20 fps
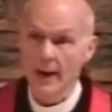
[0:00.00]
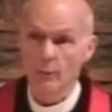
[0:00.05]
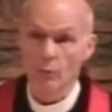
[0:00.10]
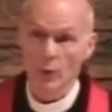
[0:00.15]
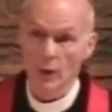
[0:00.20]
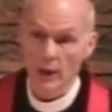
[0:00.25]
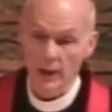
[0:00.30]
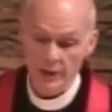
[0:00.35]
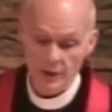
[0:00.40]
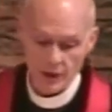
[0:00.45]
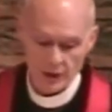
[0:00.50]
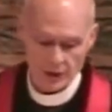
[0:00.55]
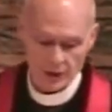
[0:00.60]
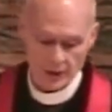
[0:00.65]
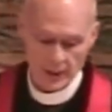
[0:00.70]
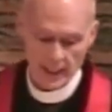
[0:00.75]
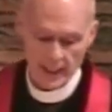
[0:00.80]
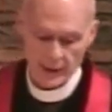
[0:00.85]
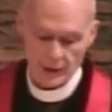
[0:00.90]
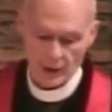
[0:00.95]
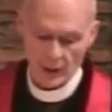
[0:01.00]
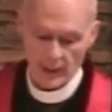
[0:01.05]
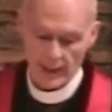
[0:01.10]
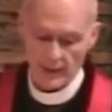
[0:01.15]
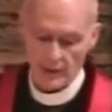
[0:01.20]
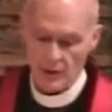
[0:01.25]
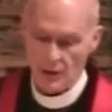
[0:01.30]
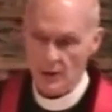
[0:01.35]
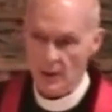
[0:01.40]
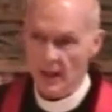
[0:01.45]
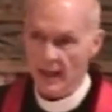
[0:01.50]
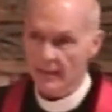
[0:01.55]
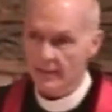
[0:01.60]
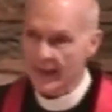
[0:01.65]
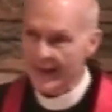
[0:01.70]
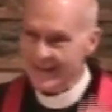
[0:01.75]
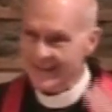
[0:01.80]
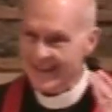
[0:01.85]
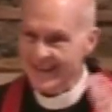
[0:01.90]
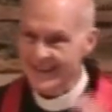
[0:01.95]
by religious teachings
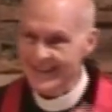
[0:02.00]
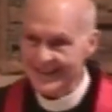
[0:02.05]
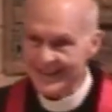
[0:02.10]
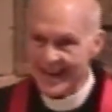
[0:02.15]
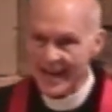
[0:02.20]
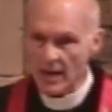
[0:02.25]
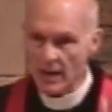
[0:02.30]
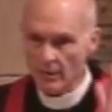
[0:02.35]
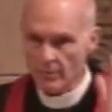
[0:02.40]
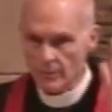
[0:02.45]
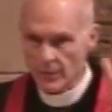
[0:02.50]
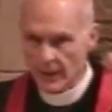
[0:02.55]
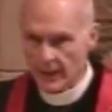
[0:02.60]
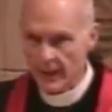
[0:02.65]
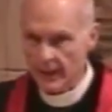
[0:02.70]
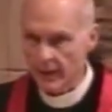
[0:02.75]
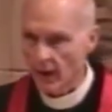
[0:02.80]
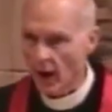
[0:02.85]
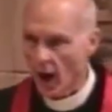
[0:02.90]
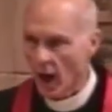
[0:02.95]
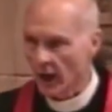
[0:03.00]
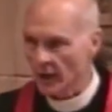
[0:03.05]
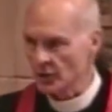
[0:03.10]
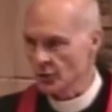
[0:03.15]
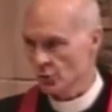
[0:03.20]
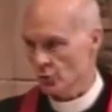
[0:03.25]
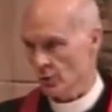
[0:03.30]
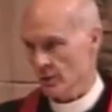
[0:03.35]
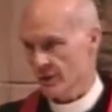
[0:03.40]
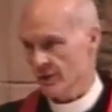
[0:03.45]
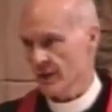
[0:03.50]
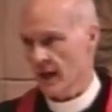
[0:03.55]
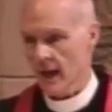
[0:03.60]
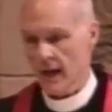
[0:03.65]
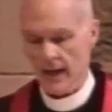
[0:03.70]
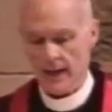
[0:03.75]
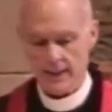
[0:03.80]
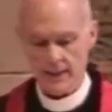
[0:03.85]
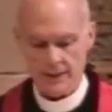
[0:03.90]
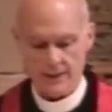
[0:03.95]
that condemned and
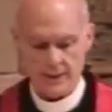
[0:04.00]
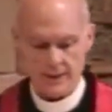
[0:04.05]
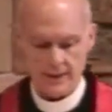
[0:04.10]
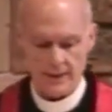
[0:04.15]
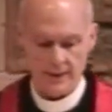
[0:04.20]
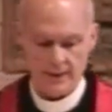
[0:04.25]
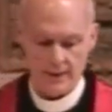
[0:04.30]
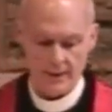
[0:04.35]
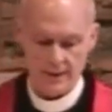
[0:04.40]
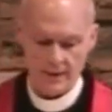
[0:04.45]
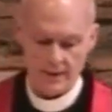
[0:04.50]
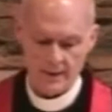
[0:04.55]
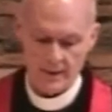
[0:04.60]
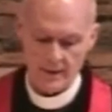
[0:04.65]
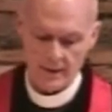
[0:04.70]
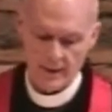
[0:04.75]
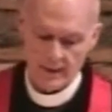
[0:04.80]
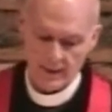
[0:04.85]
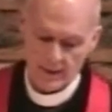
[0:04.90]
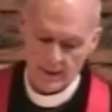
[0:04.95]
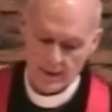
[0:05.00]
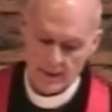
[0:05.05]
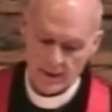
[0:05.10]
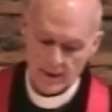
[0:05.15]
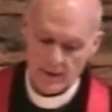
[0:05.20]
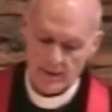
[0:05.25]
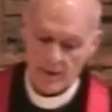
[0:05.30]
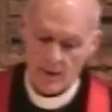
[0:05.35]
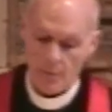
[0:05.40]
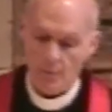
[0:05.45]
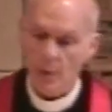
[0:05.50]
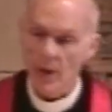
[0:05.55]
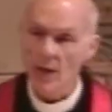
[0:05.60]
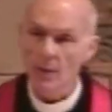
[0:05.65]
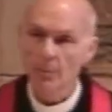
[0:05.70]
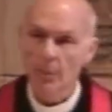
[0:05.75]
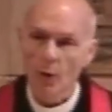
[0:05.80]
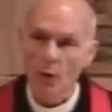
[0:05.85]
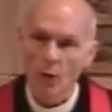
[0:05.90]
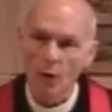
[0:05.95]
ostracized, the
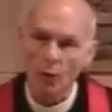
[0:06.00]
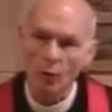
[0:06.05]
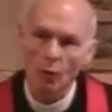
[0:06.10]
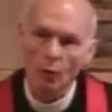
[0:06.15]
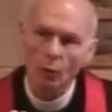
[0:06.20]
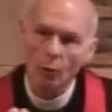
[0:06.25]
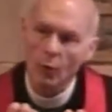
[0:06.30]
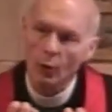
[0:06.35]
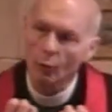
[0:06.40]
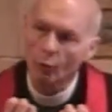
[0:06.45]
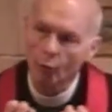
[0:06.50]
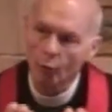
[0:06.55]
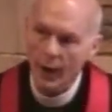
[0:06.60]
people were